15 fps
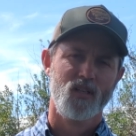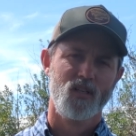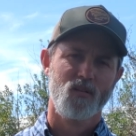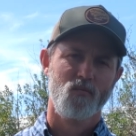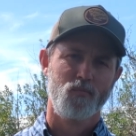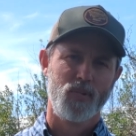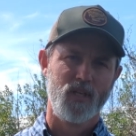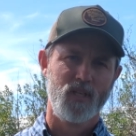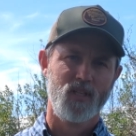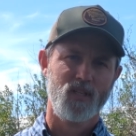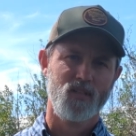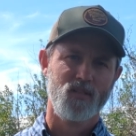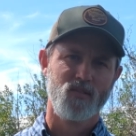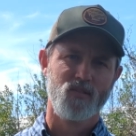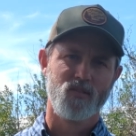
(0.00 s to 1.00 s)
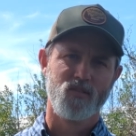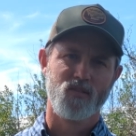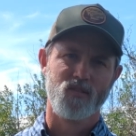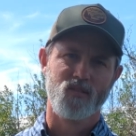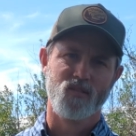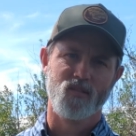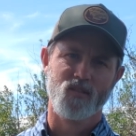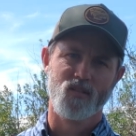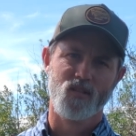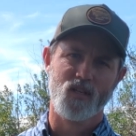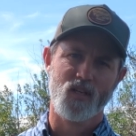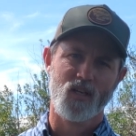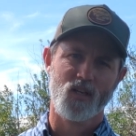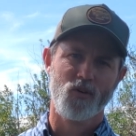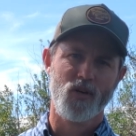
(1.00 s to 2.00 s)
peas,
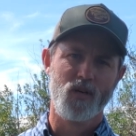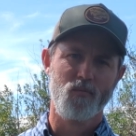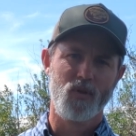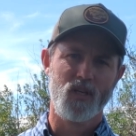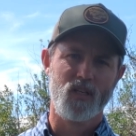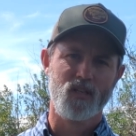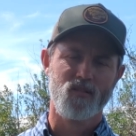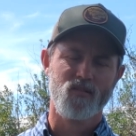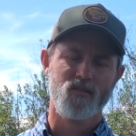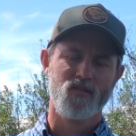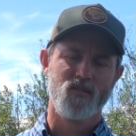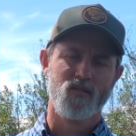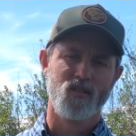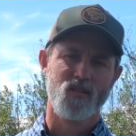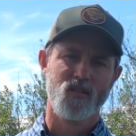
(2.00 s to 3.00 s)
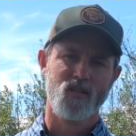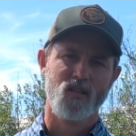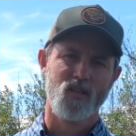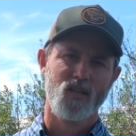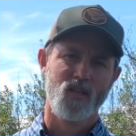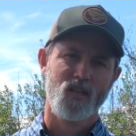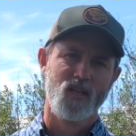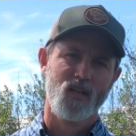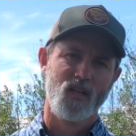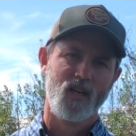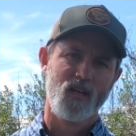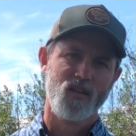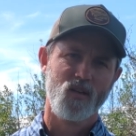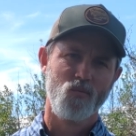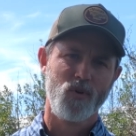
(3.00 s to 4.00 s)
uh, green beans, and
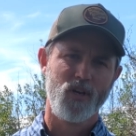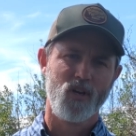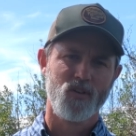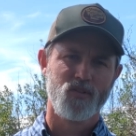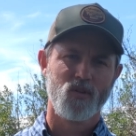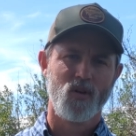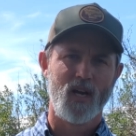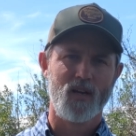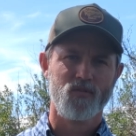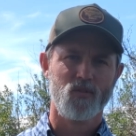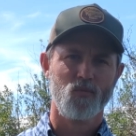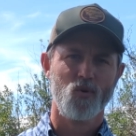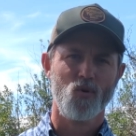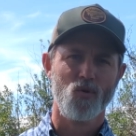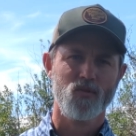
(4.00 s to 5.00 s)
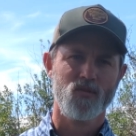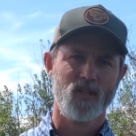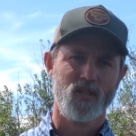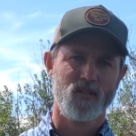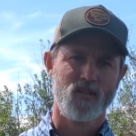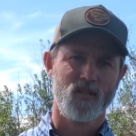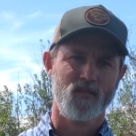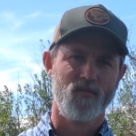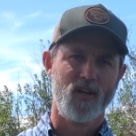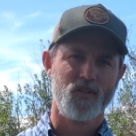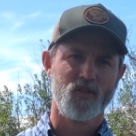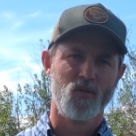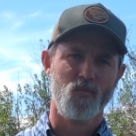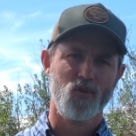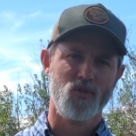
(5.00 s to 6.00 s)
then we also have some cold season
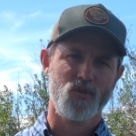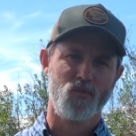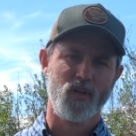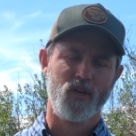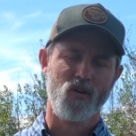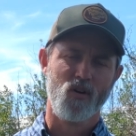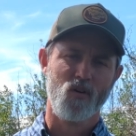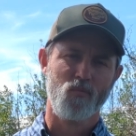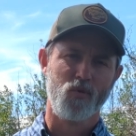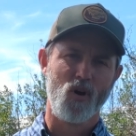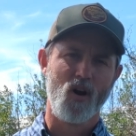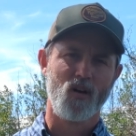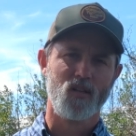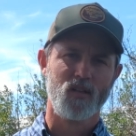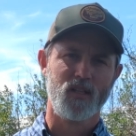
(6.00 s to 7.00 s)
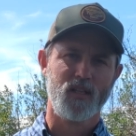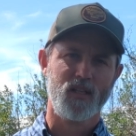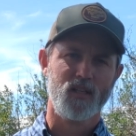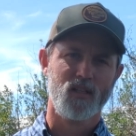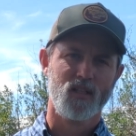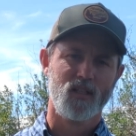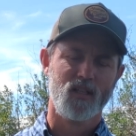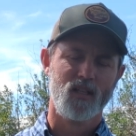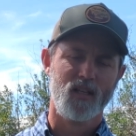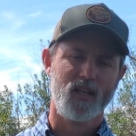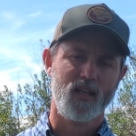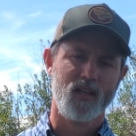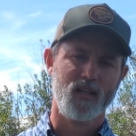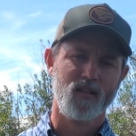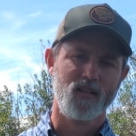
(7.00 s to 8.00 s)
vegetables that we grow broccoli
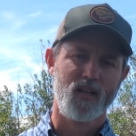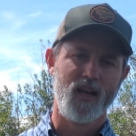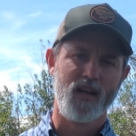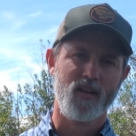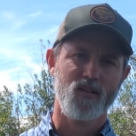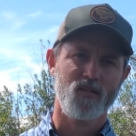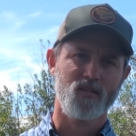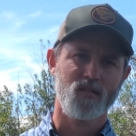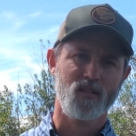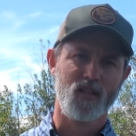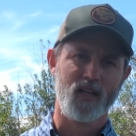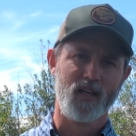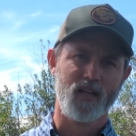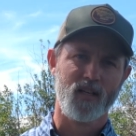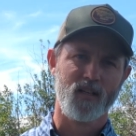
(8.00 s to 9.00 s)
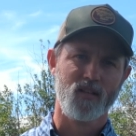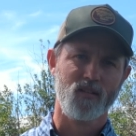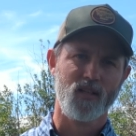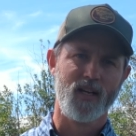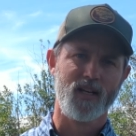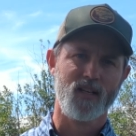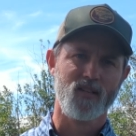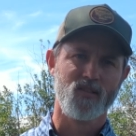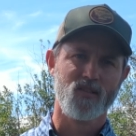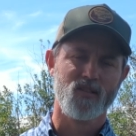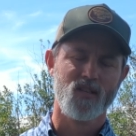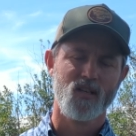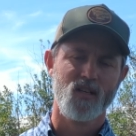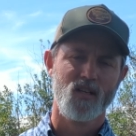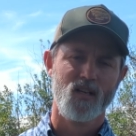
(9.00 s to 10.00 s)
and kale and lettuce
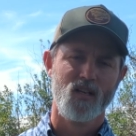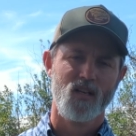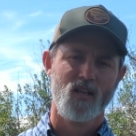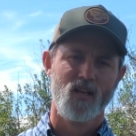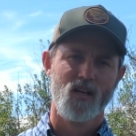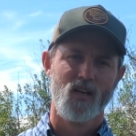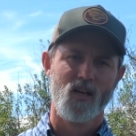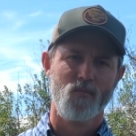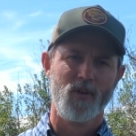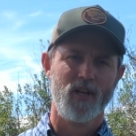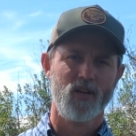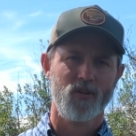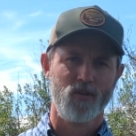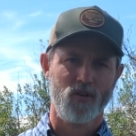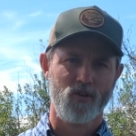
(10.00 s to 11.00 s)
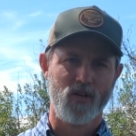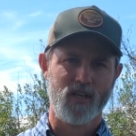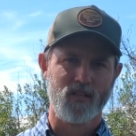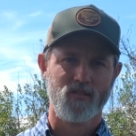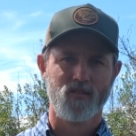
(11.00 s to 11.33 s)
um, and other greens.